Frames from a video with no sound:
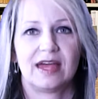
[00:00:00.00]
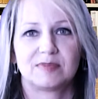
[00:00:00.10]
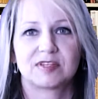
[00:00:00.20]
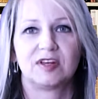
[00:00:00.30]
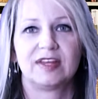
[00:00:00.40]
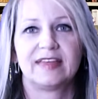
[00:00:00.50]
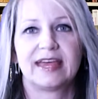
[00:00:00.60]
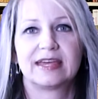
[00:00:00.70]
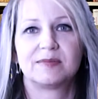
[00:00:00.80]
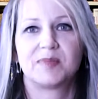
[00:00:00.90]
Absolutely.
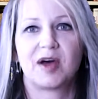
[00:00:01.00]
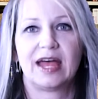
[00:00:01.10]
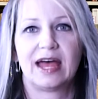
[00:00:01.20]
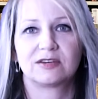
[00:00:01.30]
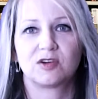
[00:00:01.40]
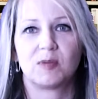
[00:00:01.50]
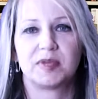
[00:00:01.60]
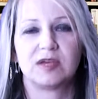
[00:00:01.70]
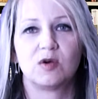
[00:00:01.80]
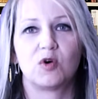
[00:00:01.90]
They can buy a hard
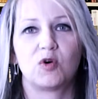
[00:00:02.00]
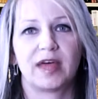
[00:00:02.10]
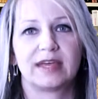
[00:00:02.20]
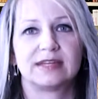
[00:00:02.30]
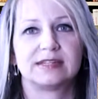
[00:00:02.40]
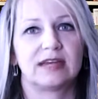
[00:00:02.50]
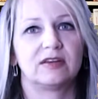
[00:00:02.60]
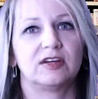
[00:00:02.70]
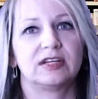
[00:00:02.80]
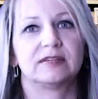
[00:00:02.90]
copy or they can
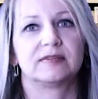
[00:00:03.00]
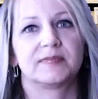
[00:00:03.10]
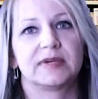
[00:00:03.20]
download it.